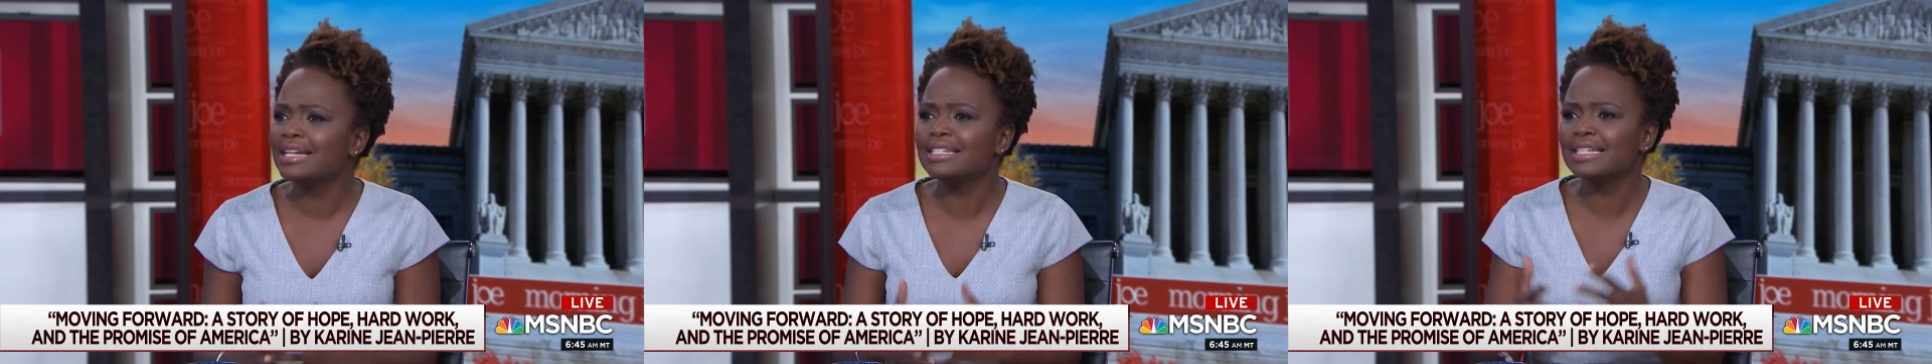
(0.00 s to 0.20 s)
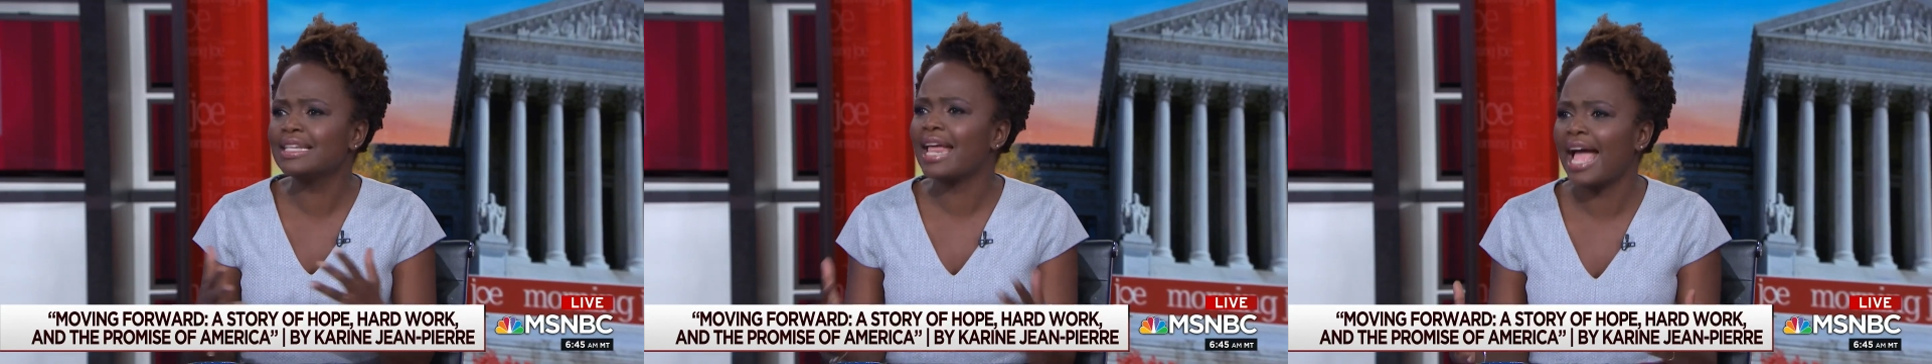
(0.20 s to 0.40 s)

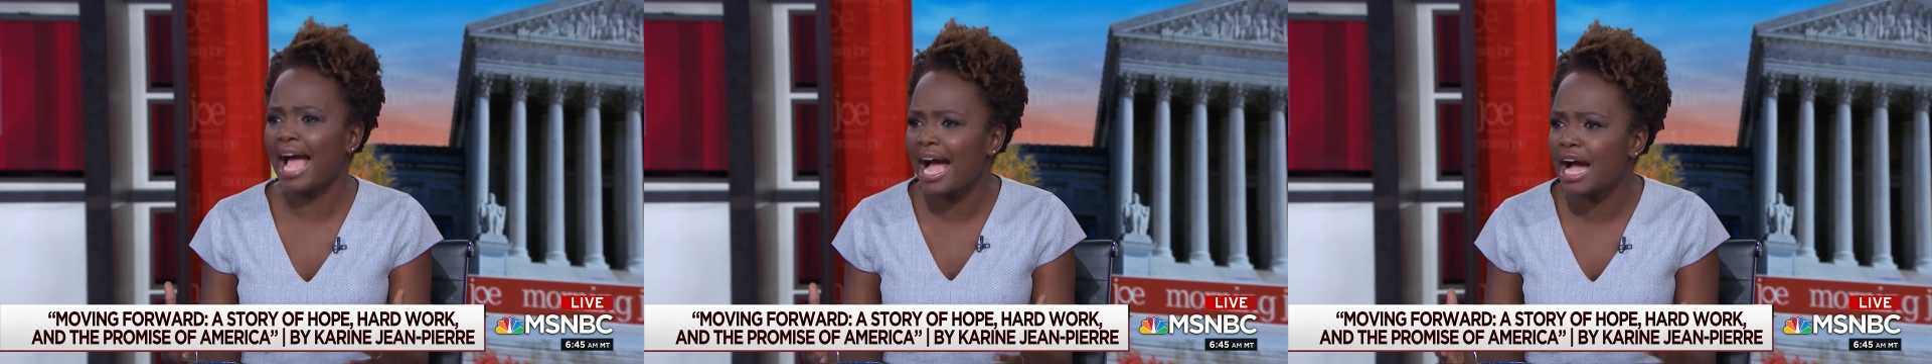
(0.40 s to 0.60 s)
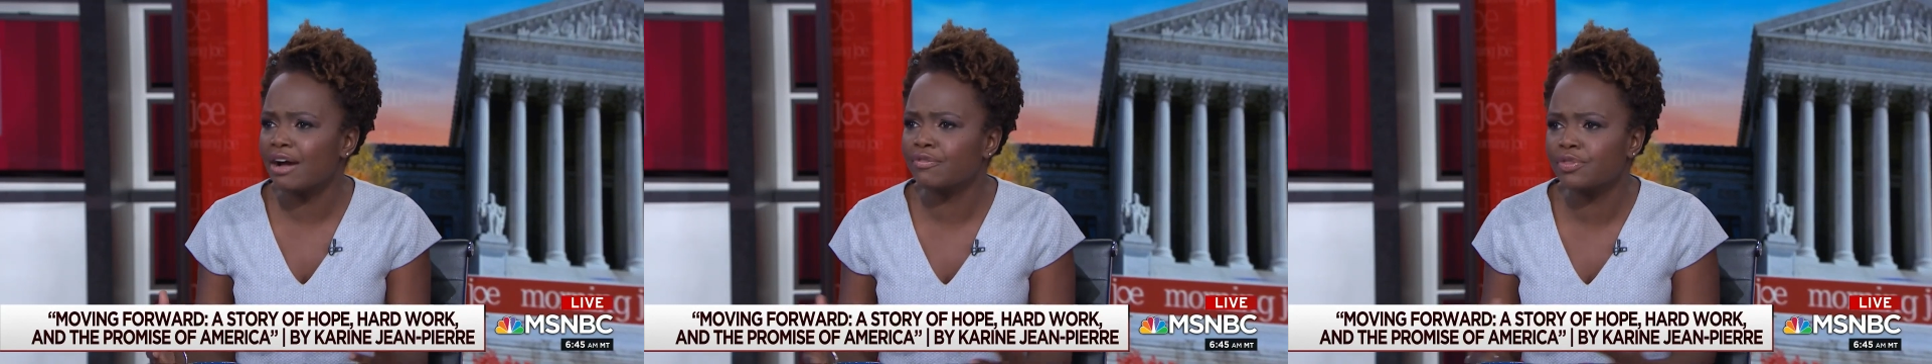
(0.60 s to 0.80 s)
didn't
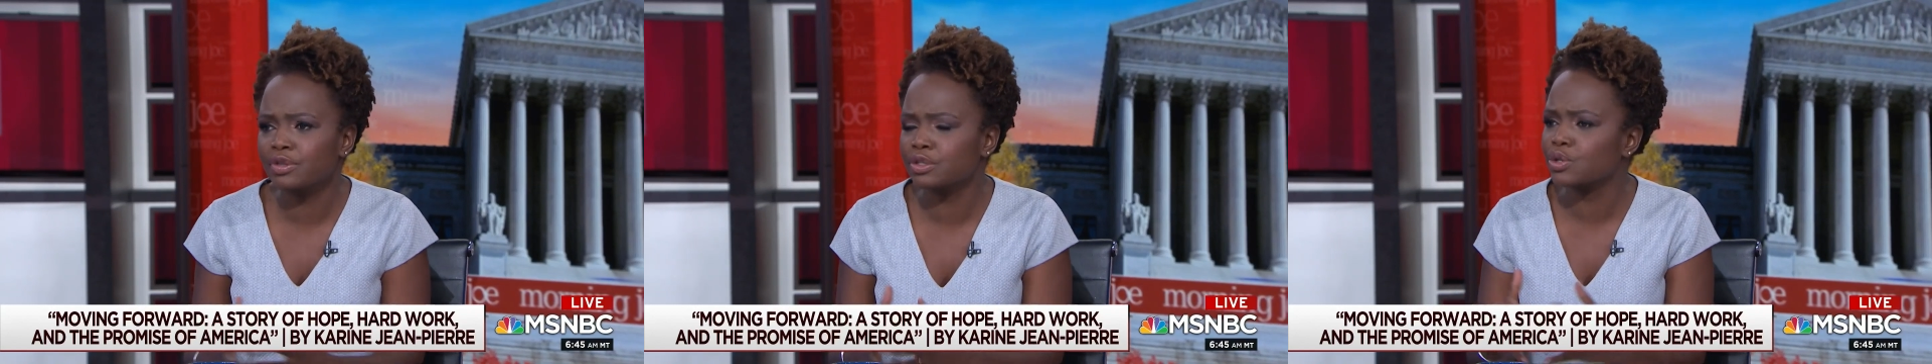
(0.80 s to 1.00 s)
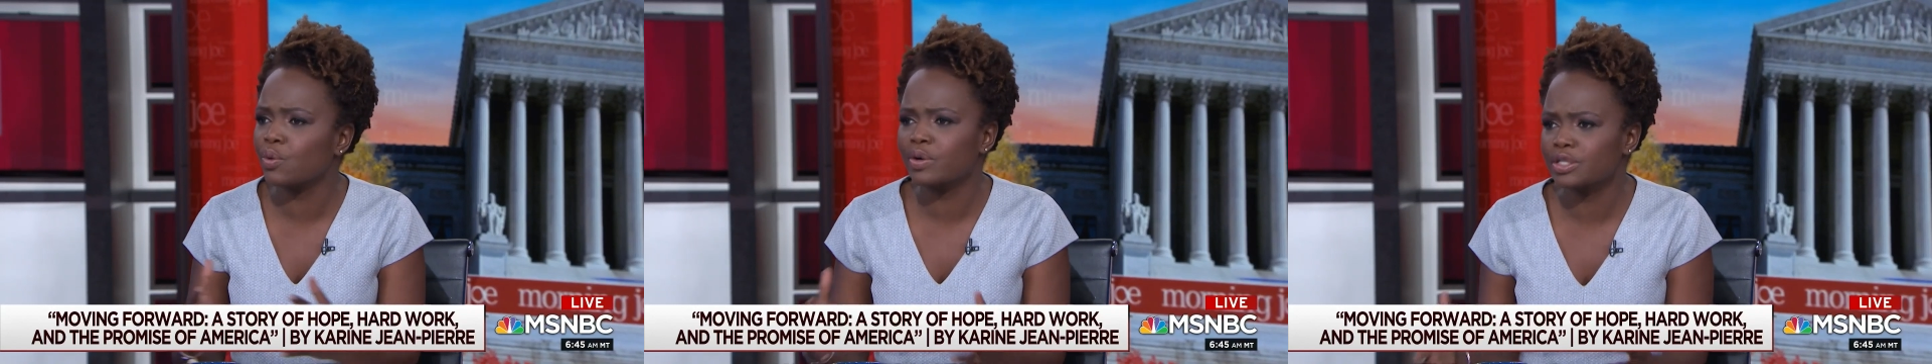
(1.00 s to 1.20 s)
have the
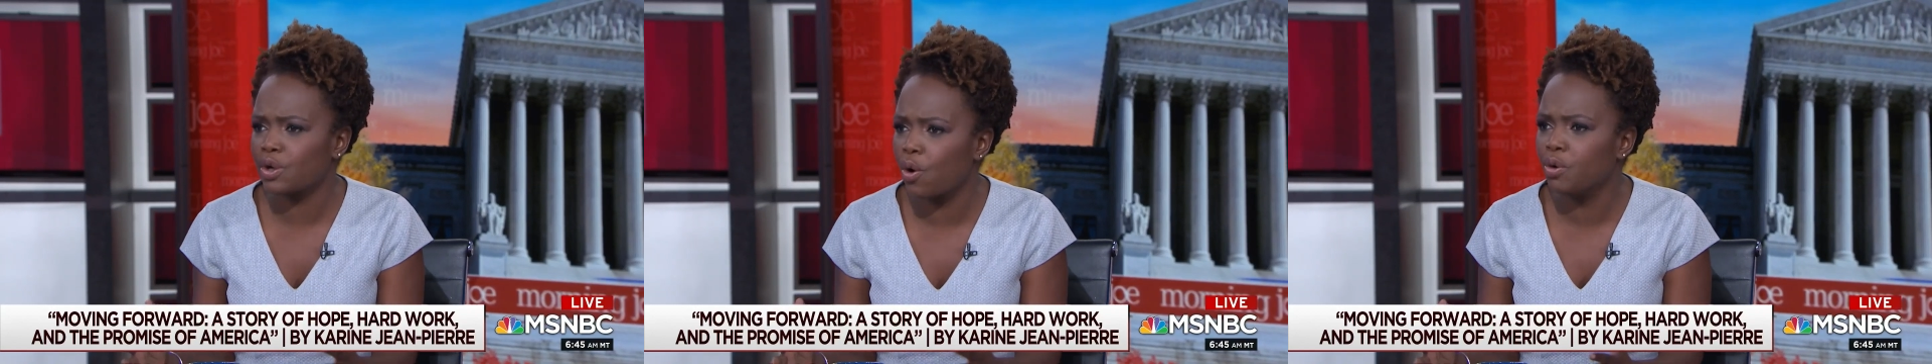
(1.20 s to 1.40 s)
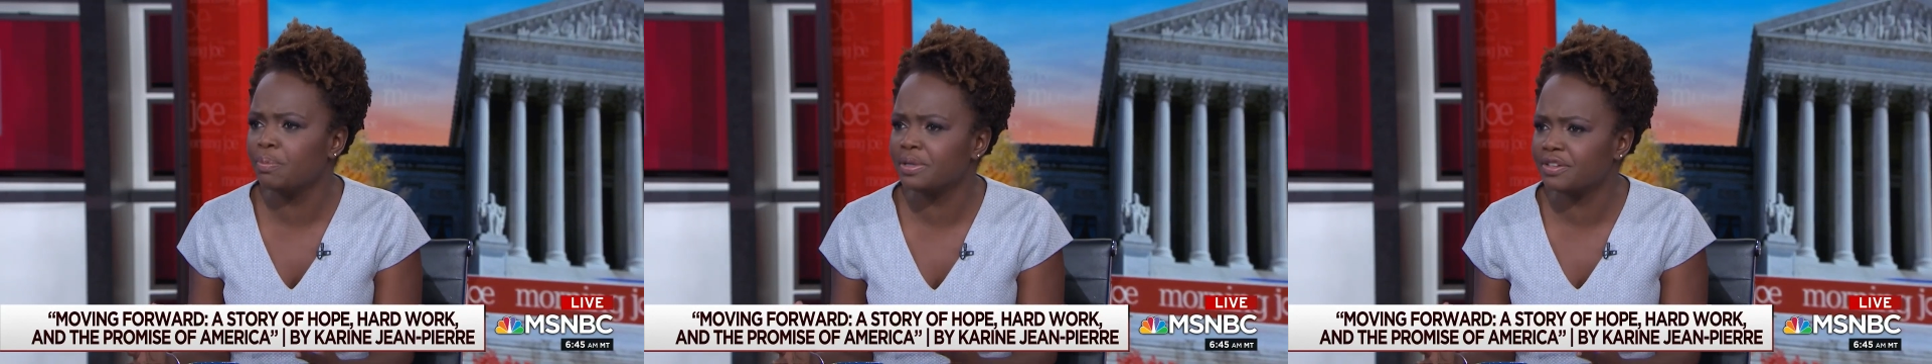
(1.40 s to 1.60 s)
doors
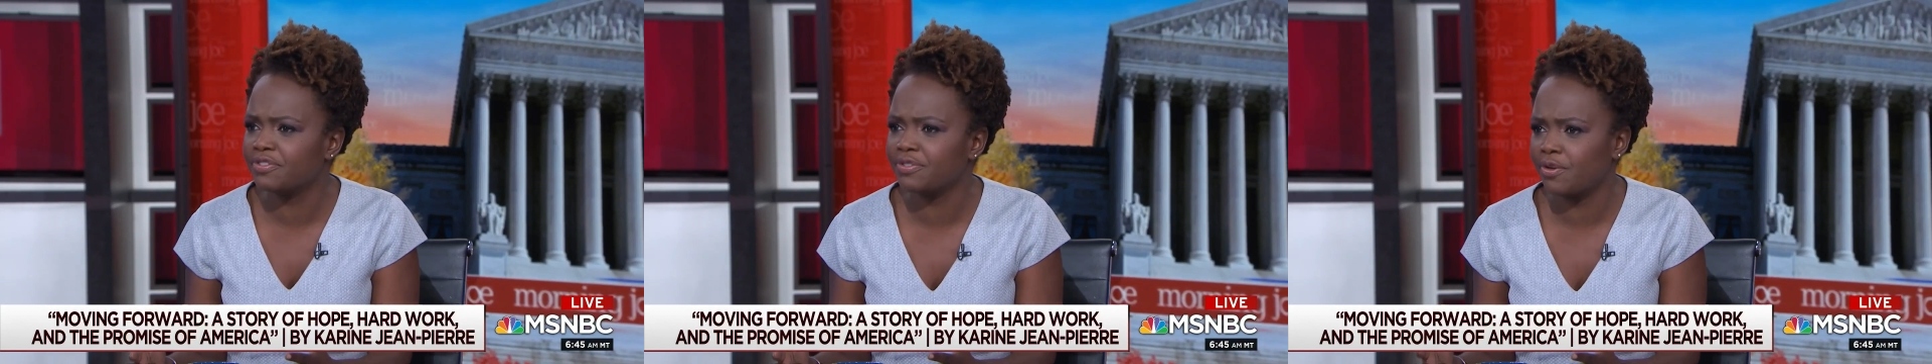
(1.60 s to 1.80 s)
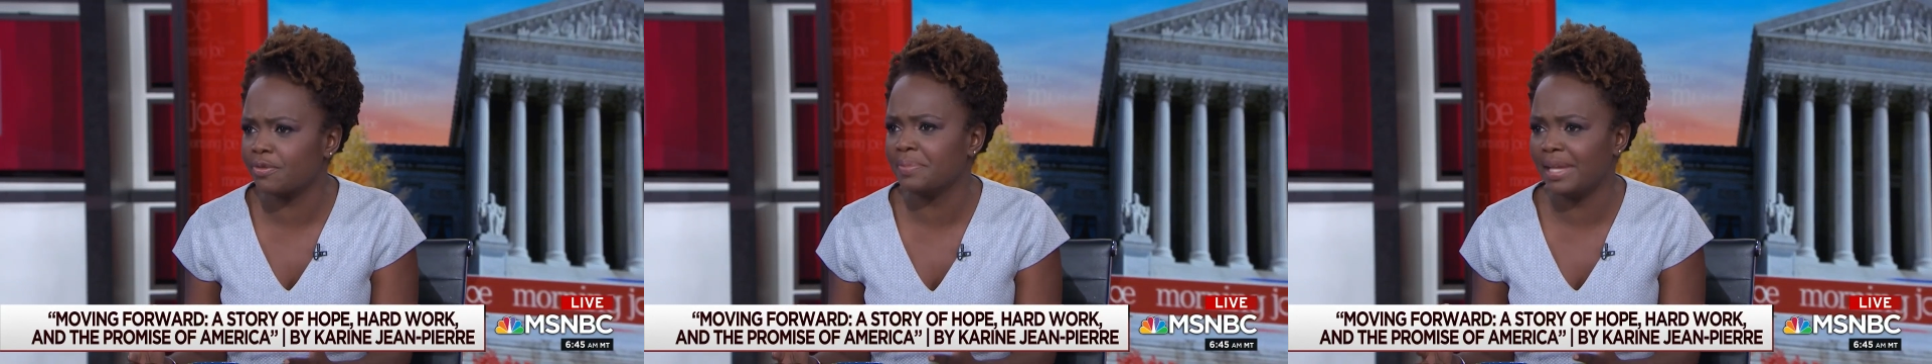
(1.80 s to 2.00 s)
open
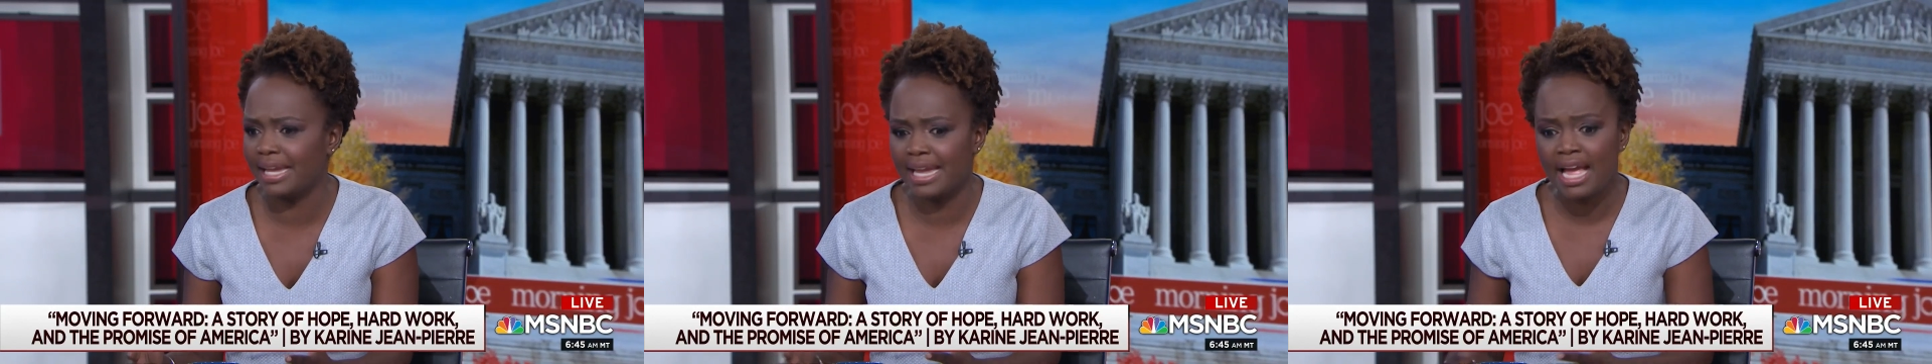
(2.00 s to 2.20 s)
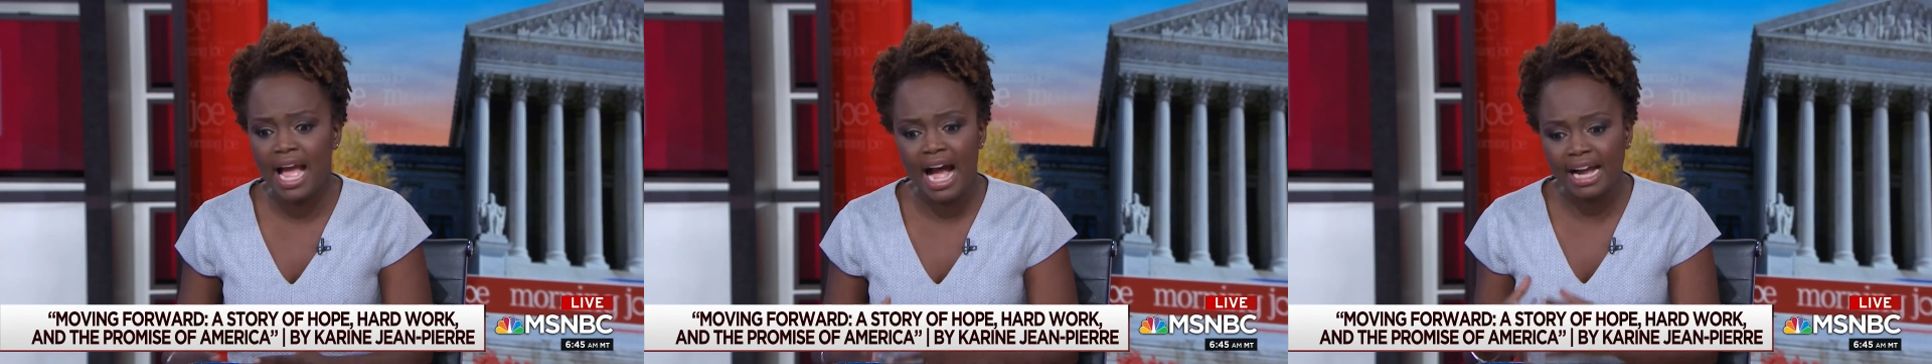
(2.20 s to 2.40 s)
for me.